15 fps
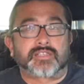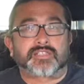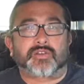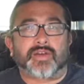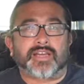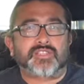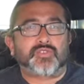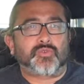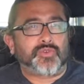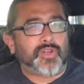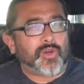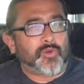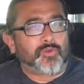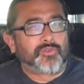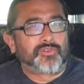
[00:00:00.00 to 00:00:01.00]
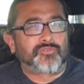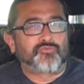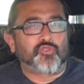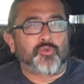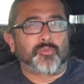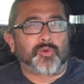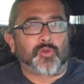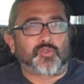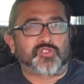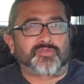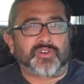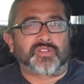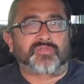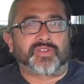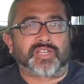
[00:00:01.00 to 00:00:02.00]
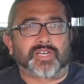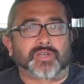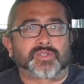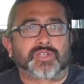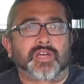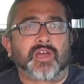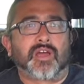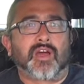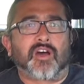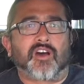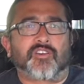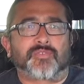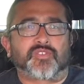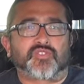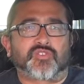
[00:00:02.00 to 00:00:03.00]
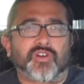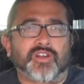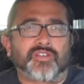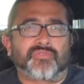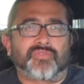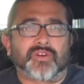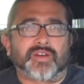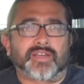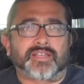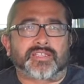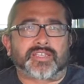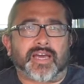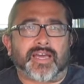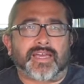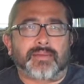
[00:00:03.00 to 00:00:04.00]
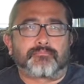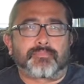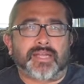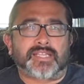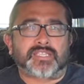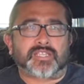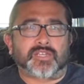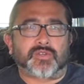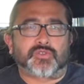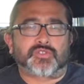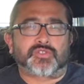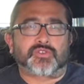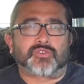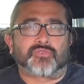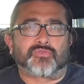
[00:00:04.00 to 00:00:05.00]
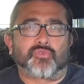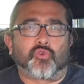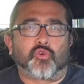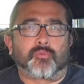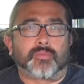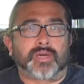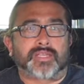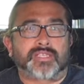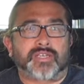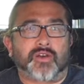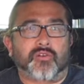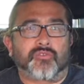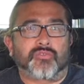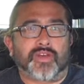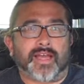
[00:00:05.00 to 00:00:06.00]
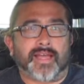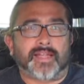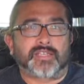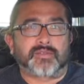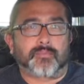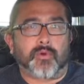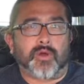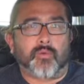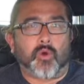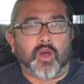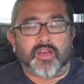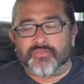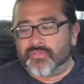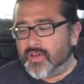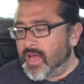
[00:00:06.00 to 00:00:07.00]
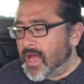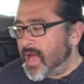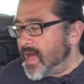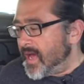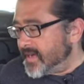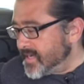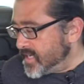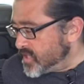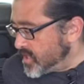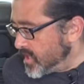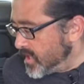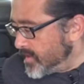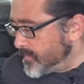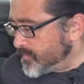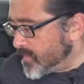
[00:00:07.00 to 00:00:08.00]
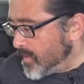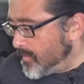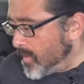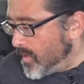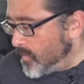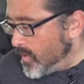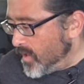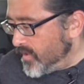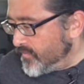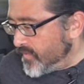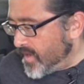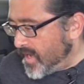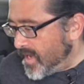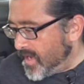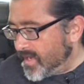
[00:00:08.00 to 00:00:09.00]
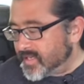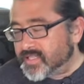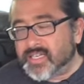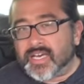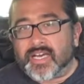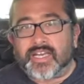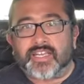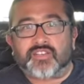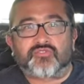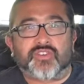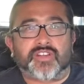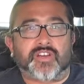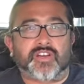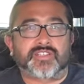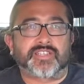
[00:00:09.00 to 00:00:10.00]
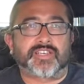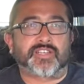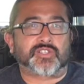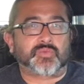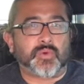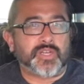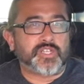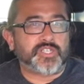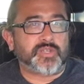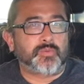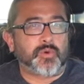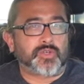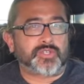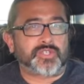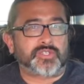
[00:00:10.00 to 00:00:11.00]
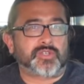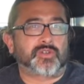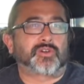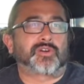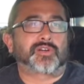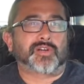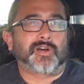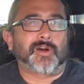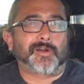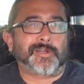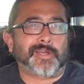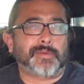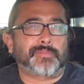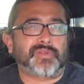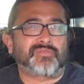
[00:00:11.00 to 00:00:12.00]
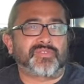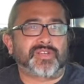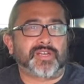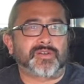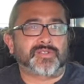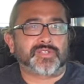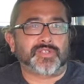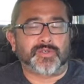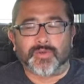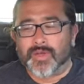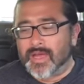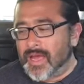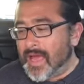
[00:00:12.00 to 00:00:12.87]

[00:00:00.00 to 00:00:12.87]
So as you'll know from lots of other videos, I've been trying to find a bed solution for myself and my wife. And actually, my wife had a great idea, because where she watches a lot of car camping videos too.